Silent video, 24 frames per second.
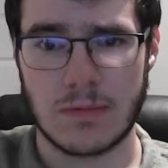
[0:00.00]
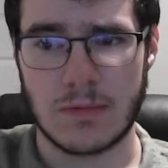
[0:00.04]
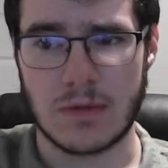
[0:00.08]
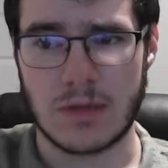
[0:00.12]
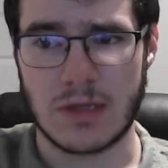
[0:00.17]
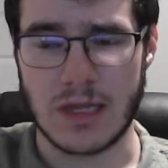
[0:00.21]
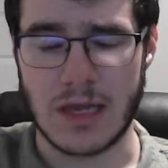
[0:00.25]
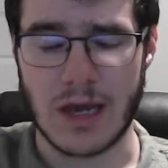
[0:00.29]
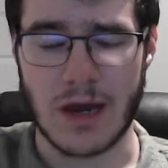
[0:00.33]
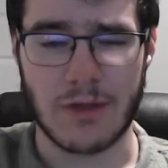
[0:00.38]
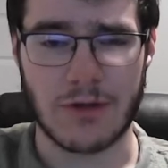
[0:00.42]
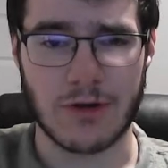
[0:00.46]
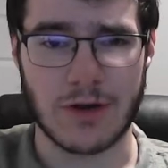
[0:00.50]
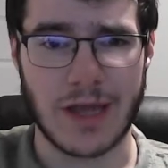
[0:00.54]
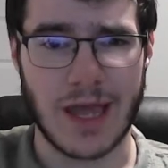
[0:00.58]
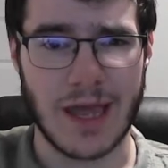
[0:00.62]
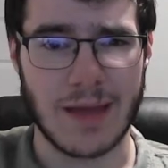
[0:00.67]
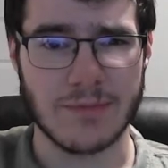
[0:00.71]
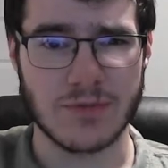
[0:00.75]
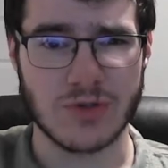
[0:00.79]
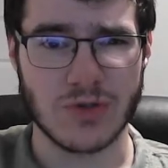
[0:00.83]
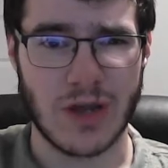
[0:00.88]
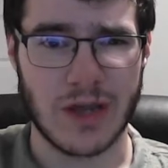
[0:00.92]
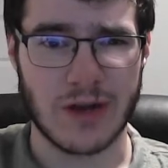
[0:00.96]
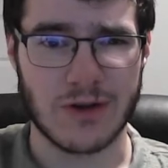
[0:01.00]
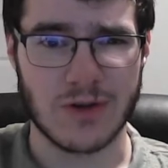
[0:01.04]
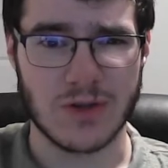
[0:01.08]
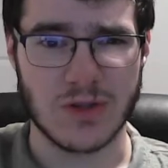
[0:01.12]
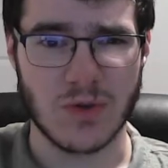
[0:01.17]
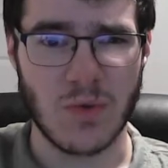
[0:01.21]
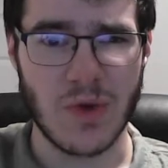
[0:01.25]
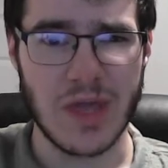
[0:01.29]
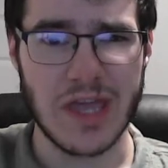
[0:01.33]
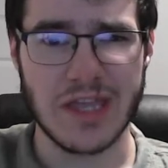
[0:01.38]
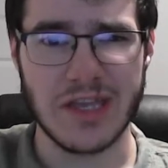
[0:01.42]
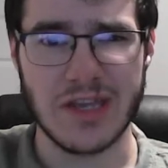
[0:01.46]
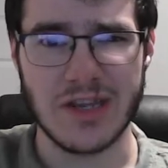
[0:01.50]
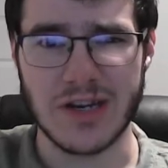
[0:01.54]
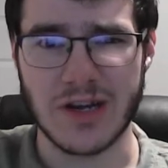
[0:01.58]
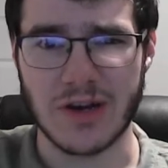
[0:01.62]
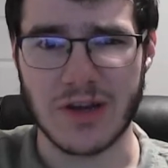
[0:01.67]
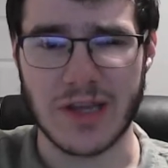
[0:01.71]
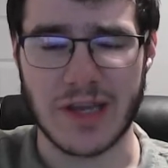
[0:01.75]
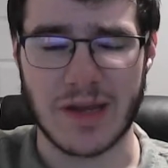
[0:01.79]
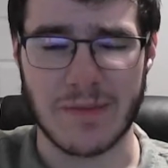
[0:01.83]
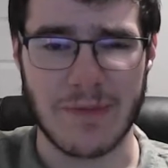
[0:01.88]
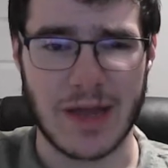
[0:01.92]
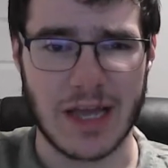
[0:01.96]
The other games later in the week, you
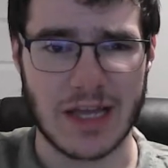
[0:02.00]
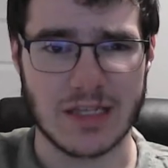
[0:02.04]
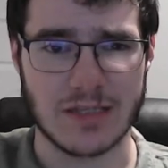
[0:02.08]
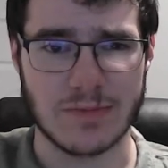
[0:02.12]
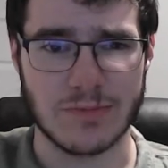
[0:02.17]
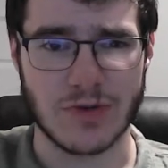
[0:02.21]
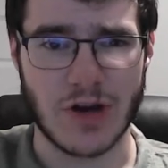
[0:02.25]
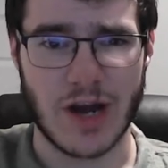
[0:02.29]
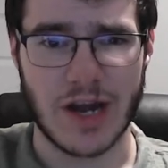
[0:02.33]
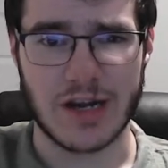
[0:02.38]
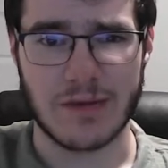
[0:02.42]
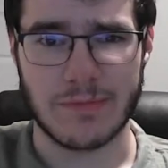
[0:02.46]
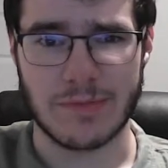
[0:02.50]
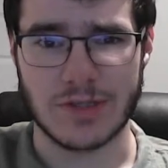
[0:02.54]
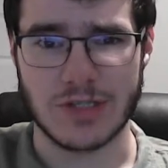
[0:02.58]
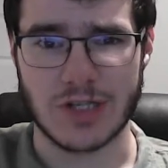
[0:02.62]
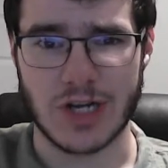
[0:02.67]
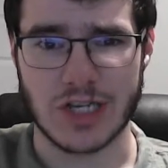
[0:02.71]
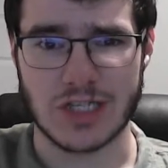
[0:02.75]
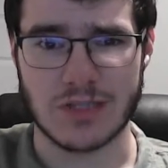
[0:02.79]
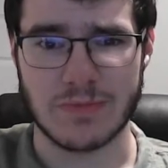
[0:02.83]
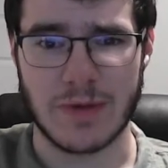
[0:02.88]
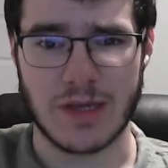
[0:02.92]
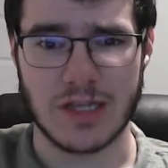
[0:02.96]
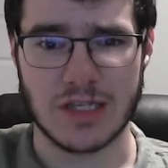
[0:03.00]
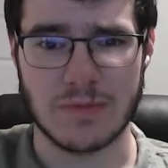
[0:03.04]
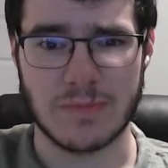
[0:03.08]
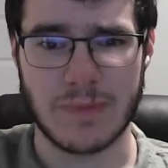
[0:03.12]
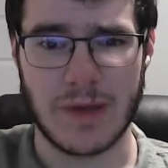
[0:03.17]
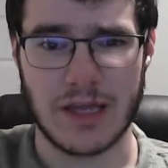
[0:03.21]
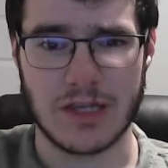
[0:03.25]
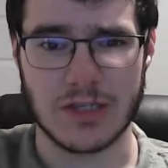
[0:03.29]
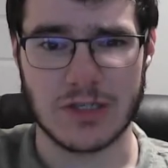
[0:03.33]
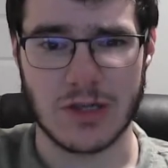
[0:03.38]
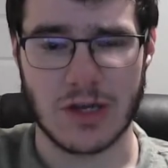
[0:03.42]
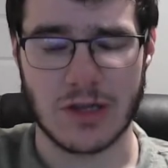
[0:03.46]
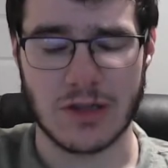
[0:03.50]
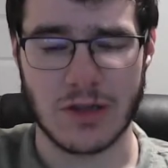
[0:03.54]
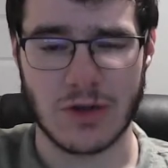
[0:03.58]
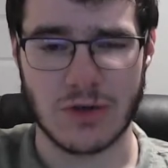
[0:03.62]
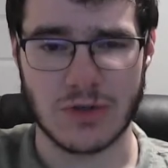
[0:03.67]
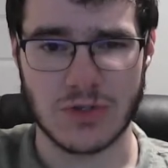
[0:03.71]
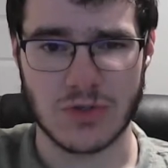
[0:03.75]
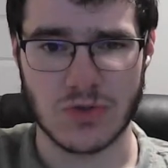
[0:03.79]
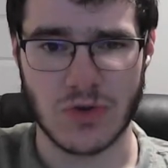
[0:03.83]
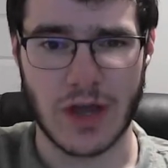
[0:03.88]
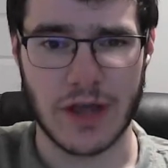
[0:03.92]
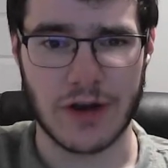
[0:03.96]
can make some lineup adjustments based on
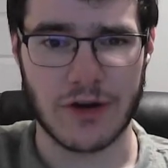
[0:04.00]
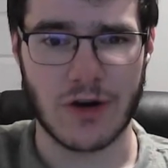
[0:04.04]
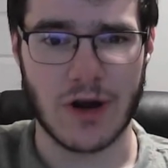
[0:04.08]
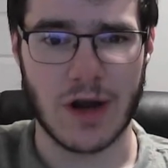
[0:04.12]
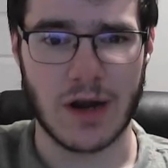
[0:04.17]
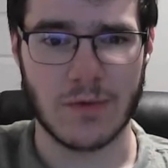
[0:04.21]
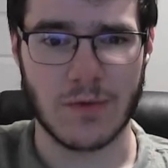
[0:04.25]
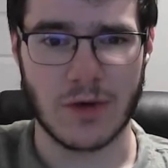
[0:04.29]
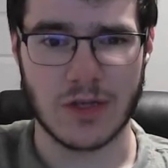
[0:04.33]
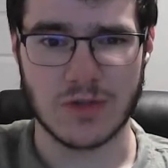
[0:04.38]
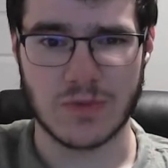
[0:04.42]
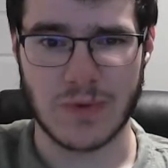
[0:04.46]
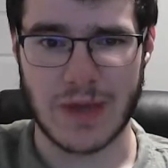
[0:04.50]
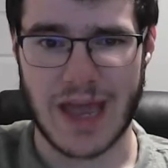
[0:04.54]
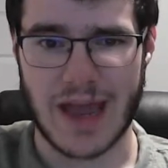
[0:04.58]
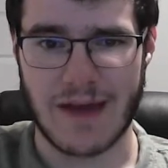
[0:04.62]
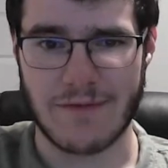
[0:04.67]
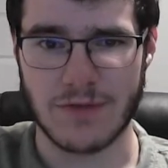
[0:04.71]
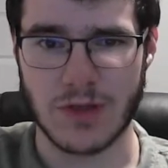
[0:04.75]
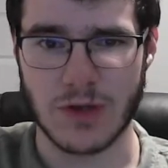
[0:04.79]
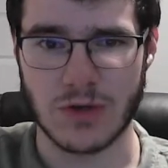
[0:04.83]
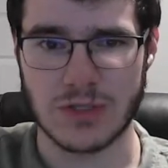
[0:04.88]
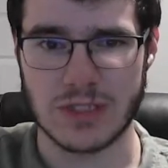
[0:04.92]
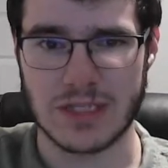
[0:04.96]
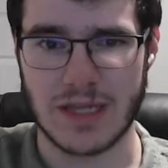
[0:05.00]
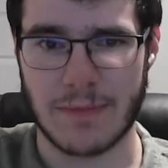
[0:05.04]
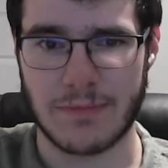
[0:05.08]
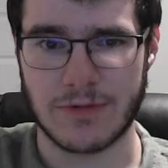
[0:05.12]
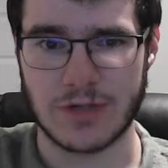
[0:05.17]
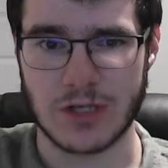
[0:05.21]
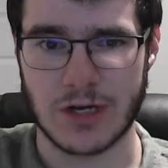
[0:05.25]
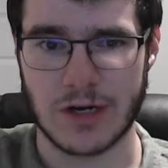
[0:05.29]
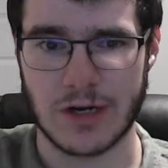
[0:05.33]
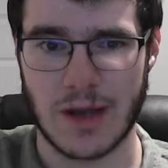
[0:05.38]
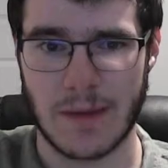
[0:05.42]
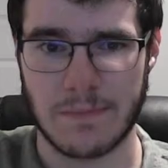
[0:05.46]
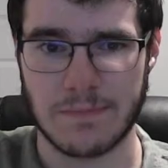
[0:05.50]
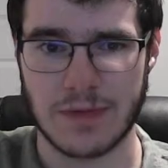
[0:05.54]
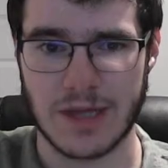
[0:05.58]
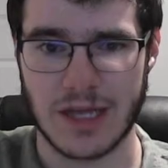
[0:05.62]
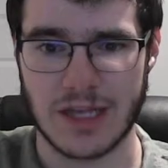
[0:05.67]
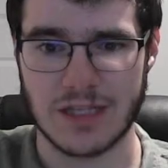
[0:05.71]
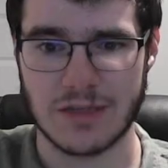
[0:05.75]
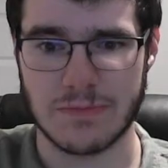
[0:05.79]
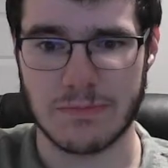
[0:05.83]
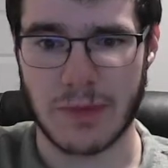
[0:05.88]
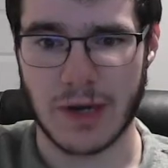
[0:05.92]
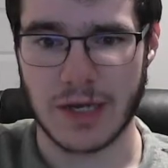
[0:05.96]
those later on once we have those depth chart
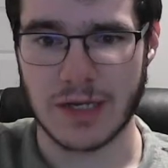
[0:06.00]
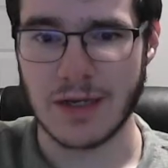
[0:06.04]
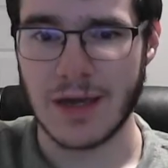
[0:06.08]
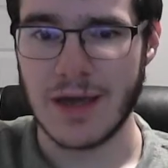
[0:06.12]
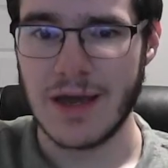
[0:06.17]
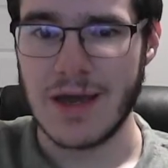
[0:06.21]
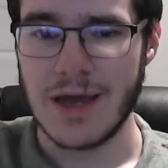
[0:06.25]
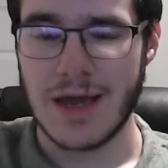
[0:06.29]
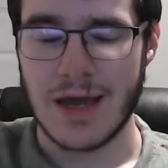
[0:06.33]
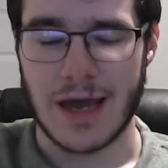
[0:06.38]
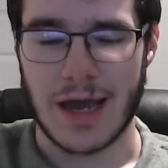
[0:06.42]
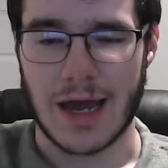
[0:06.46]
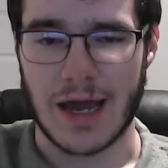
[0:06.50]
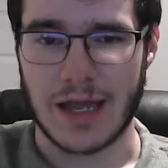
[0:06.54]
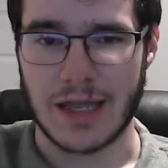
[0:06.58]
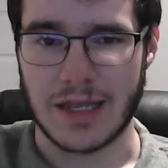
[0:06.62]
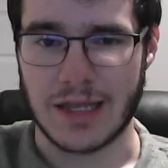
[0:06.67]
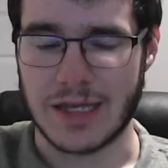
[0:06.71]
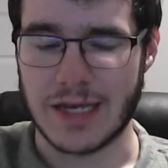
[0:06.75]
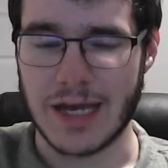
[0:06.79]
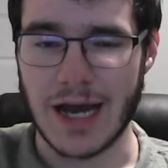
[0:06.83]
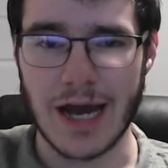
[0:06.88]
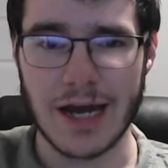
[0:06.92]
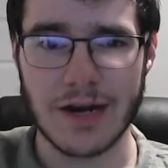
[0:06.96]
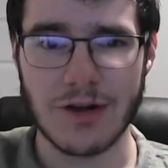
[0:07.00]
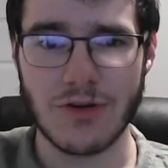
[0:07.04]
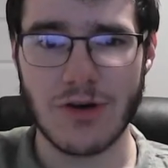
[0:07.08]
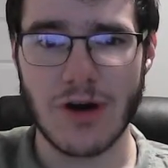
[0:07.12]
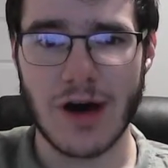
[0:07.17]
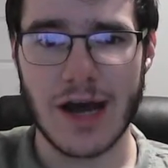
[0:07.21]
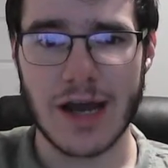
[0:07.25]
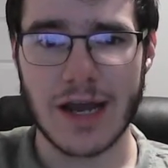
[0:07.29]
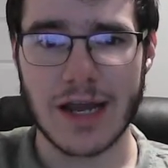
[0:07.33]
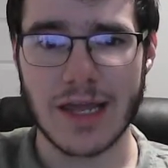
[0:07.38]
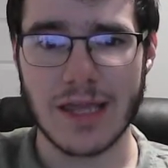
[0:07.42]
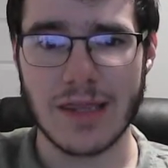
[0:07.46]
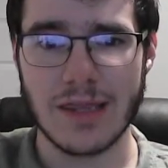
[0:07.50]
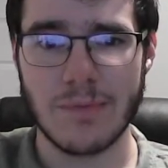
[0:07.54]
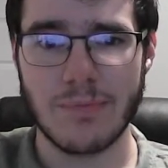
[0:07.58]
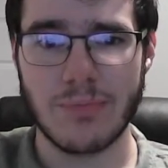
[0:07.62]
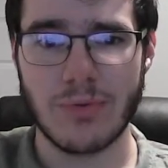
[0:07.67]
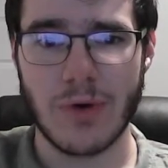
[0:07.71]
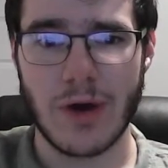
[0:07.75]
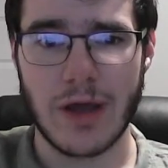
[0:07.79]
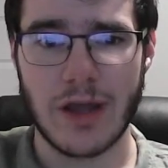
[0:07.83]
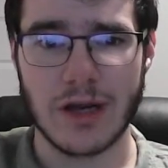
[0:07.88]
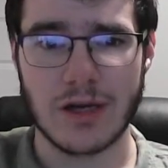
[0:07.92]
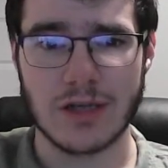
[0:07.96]
updates. But you got to lock in the
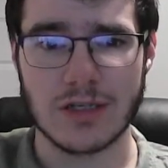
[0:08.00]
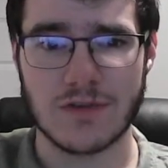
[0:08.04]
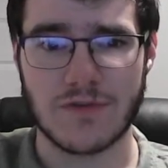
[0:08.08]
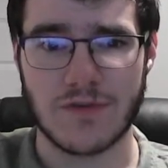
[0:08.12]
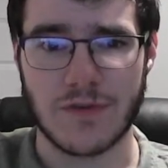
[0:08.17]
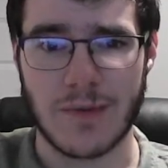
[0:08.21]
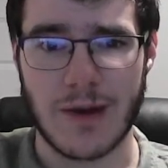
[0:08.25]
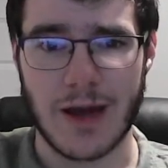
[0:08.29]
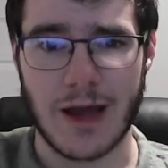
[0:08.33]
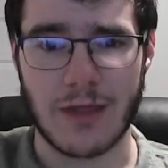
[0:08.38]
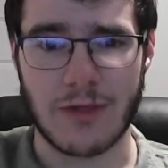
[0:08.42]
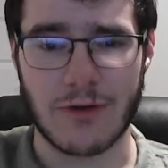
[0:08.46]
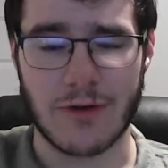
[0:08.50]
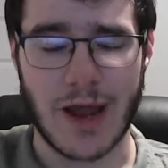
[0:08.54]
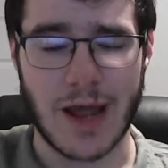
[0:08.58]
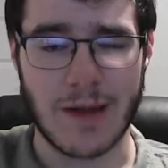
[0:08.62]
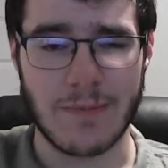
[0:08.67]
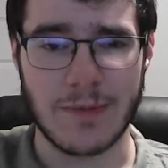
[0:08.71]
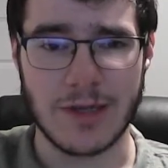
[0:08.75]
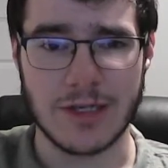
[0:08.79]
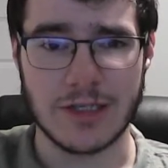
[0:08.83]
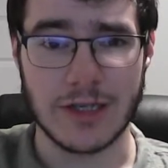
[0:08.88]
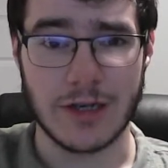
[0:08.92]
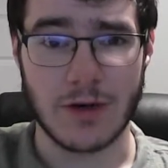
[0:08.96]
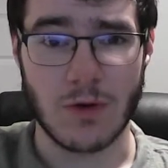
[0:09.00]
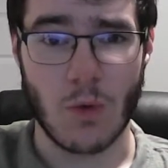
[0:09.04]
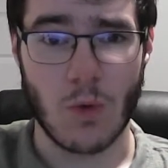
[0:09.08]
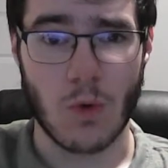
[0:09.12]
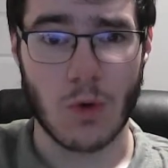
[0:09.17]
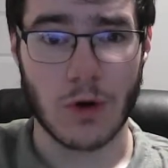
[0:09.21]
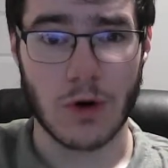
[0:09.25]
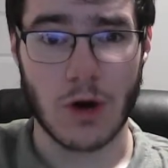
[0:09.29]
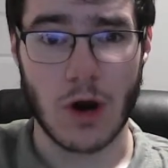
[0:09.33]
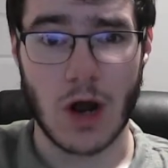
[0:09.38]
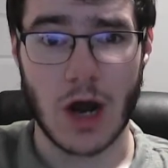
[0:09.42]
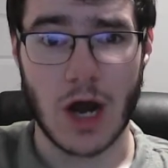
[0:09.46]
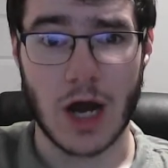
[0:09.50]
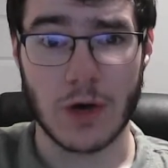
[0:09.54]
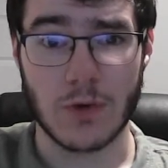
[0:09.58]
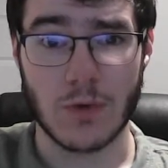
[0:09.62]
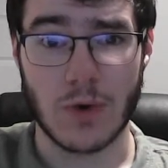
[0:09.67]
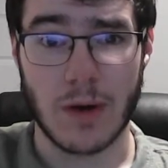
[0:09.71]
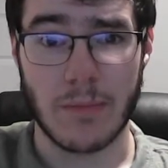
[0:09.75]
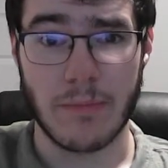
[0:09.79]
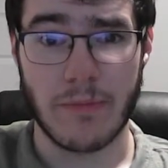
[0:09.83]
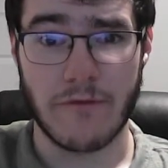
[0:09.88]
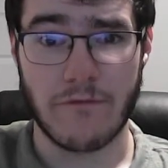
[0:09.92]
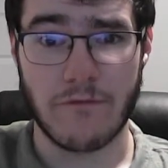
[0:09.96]
players from either Edmonton or
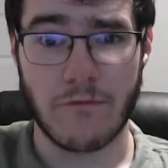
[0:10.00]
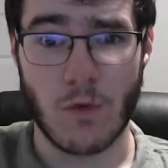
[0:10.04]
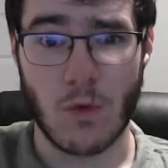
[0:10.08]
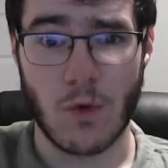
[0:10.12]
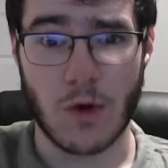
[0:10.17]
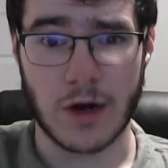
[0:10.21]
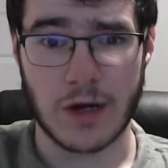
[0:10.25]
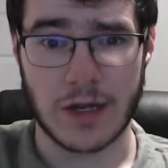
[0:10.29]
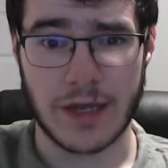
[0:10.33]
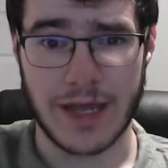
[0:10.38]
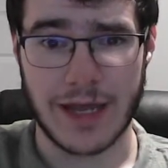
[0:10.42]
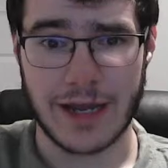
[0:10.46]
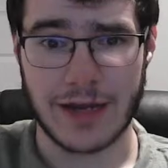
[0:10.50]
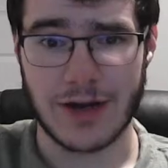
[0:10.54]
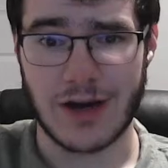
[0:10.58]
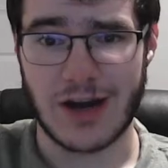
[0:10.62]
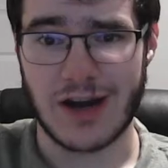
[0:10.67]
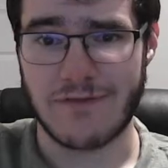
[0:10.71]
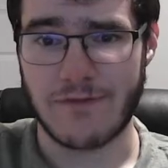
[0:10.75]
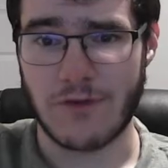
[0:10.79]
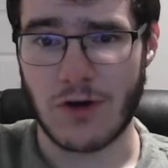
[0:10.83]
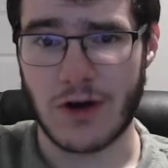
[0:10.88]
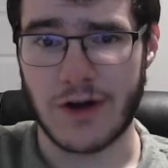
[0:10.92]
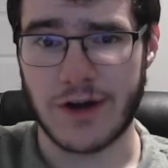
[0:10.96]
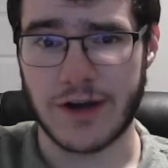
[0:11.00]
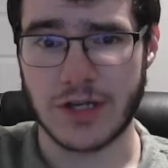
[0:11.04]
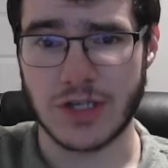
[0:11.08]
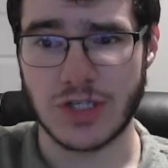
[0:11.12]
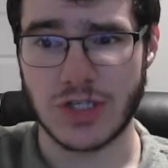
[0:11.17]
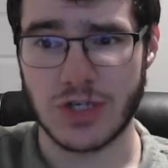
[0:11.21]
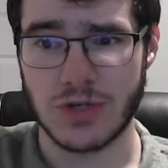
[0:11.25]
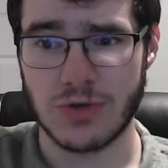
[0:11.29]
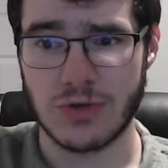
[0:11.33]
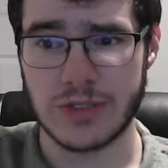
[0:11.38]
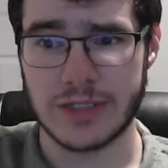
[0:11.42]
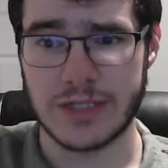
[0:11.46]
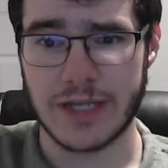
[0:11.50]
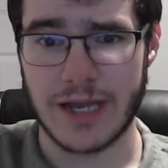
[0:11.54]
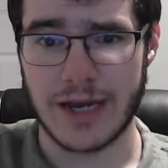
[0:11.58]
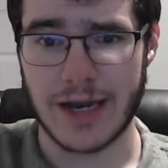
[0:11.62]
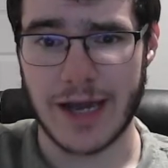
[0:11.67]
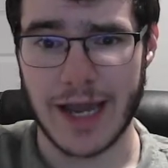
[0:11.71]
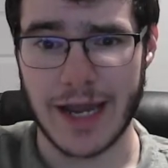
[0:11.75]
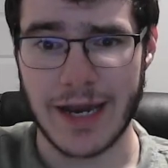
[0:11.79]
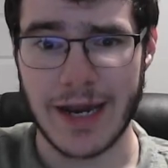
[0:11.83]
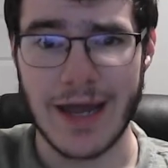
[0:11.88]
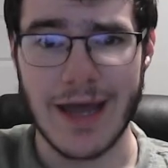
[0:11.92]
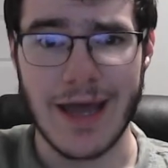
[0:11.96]
Ottawa before kickoff on Tuesday
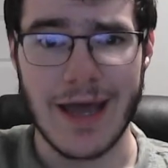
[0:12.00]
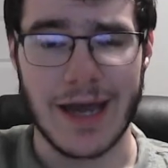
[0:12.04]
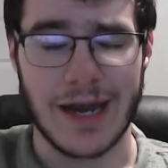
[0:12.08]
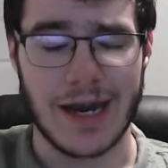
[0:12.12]
night.